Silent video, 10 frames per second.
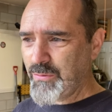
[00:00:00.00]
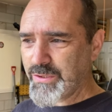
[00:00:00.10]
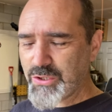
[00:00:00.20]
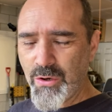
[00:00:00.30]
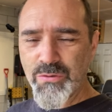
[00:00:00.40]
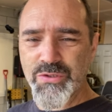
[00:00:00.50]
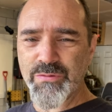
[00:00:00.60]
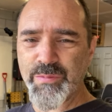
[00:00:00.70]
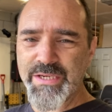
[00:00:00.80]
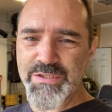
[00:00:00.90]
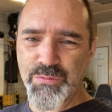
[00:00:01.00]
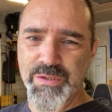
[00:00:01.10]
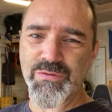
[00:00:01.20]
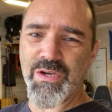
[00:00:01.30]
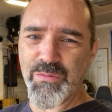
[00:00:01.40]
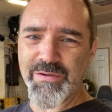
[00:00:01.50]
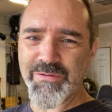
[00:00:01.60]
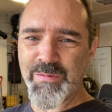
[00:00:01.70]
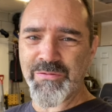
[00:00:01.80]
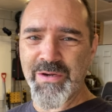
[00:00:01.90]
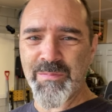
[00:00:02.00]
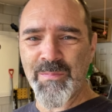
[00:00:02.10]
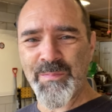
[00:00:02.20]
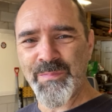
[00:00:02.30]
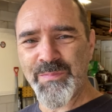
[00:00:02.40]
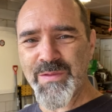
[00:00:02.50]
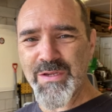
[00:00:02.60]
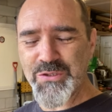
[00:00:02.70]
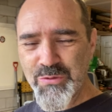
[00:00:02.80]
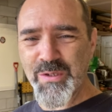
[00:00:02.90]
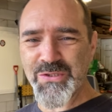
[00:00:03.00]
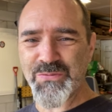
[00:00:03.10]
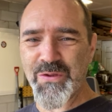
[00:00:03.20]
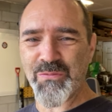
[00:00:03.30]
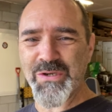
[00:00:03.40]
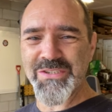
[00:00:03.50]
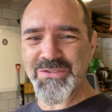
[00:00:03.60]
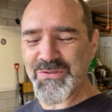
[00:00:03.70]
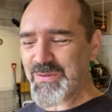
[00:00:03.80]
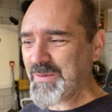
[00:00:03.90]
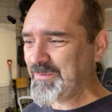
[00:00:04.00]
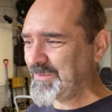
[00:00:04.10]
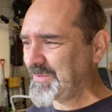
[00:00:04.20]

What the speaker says: which also brings the wheels away from the frame. Two birds with one stone.